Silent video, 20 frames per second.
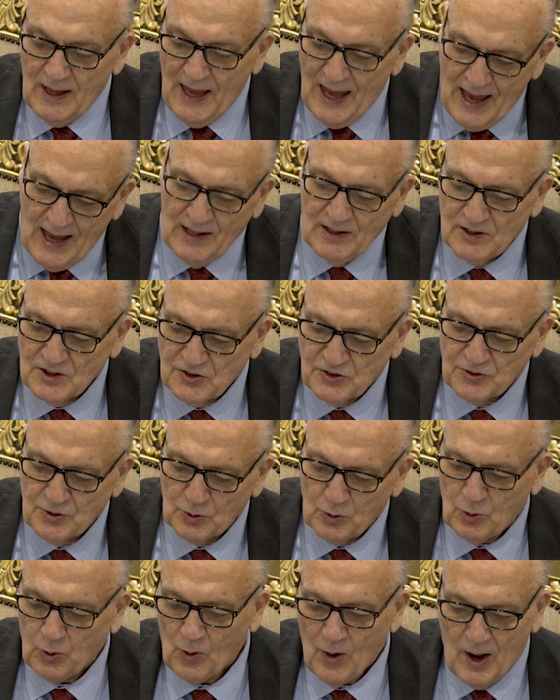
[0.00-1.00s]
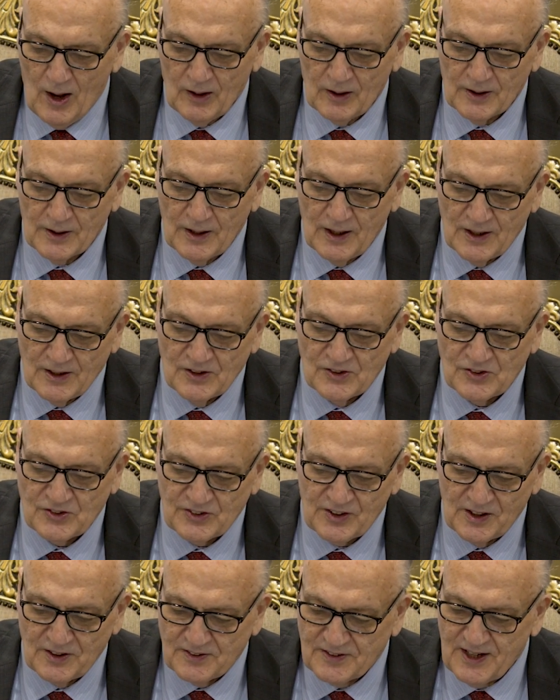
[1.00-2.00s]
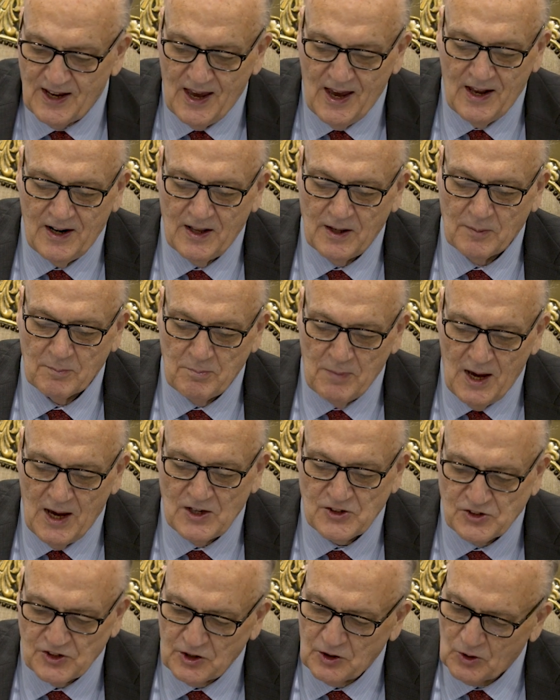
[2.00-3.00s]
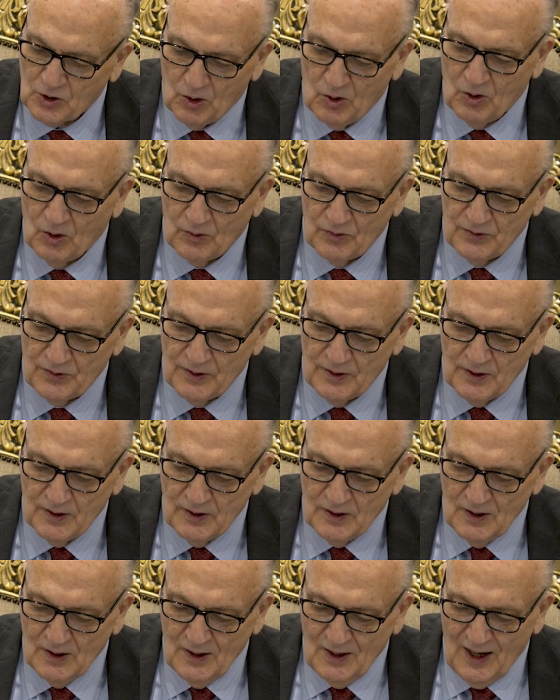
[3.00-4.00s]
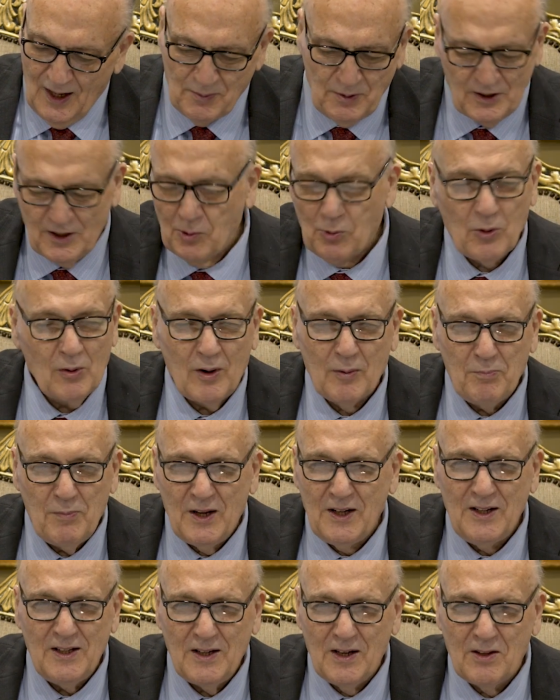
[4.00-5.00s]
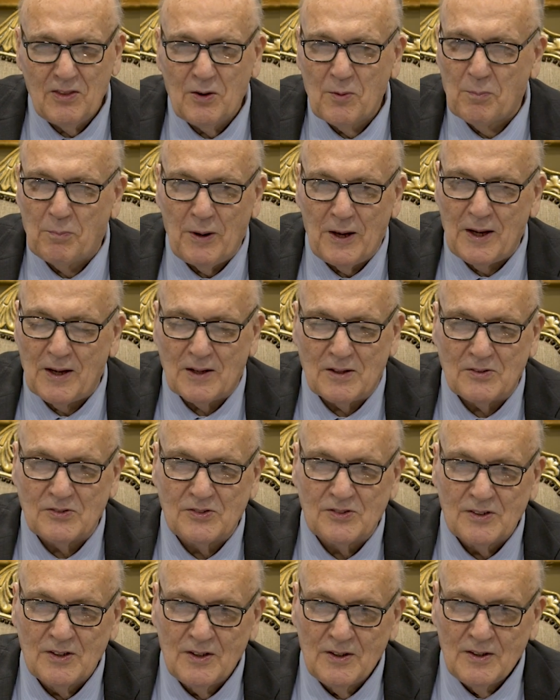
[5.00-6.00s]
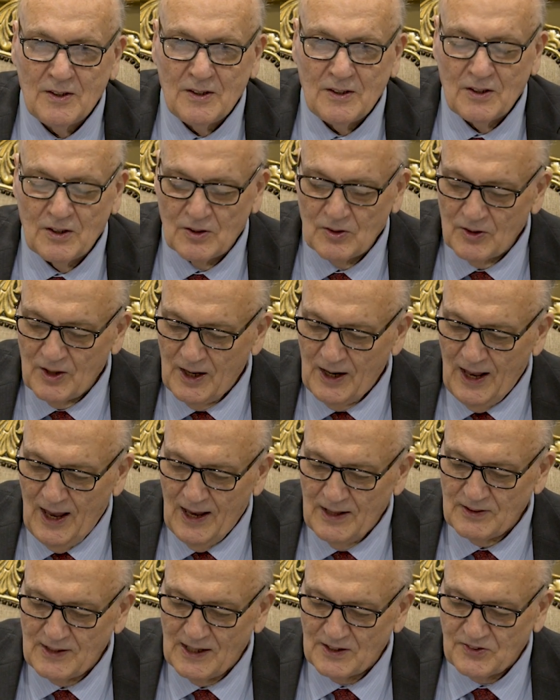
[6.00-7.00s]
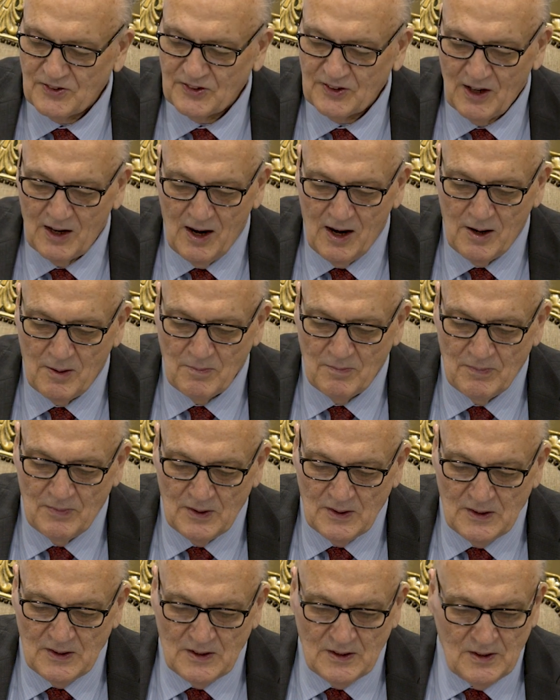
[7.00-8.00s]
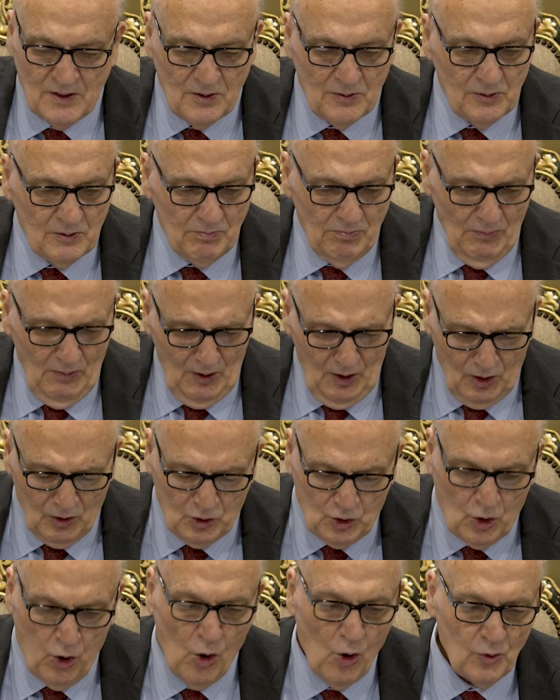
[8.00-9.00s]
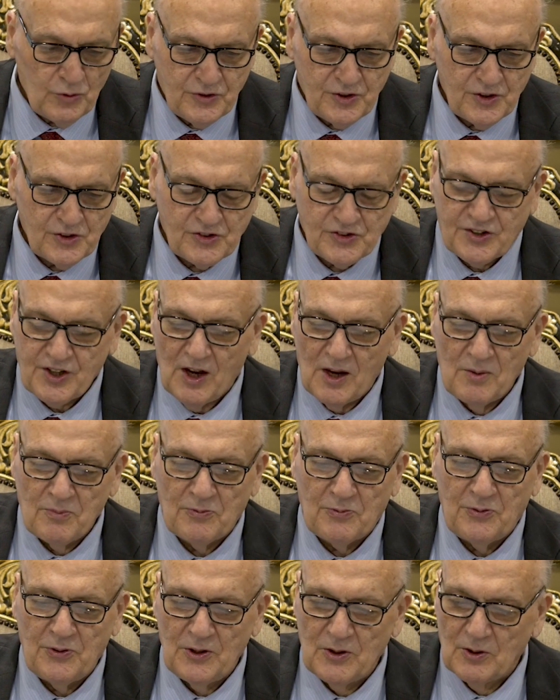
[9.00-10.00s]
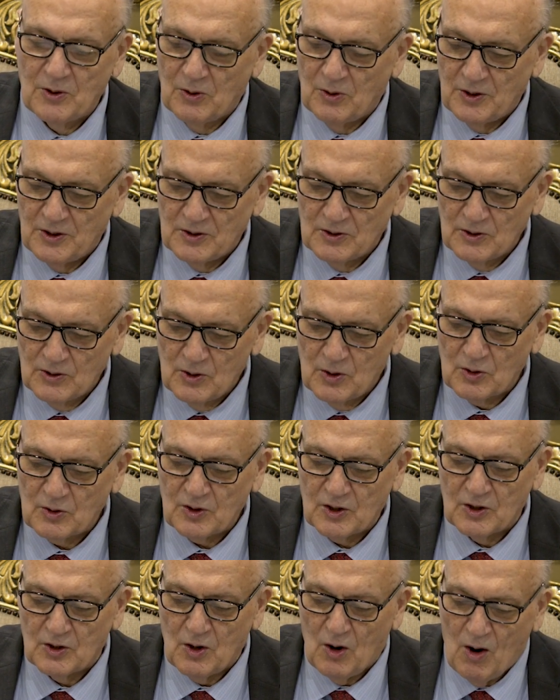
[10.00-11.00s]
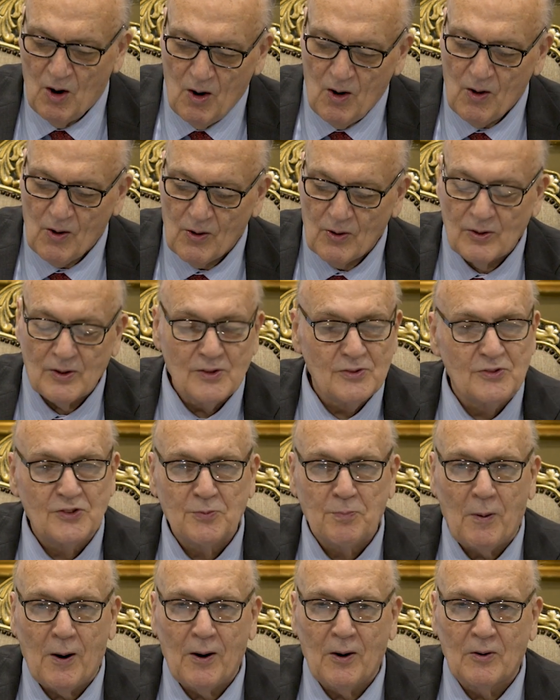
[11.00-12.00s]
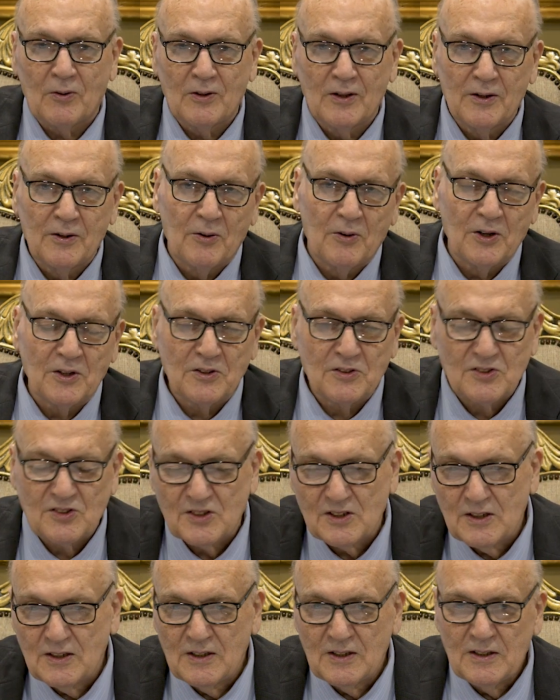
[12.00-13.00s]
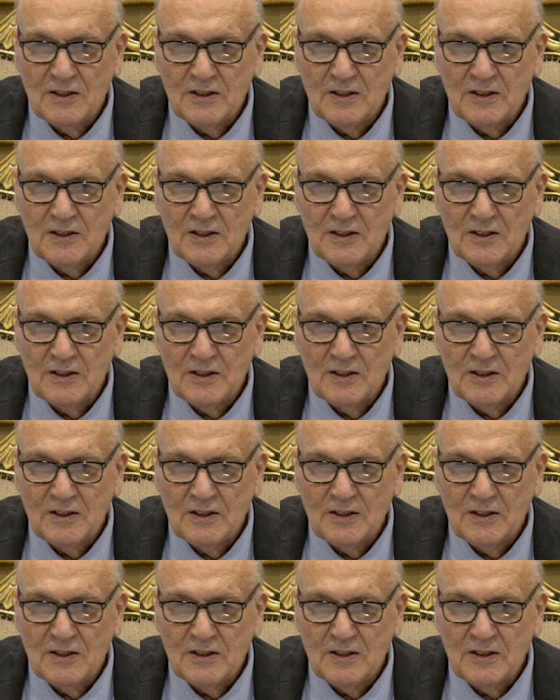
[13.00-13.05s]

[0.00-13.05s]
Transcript: Aleister Crowley and his satanic magic cult. I mean, there were many other bands, you know, that had that same occultish type feel and look and horror-inspired lyrics,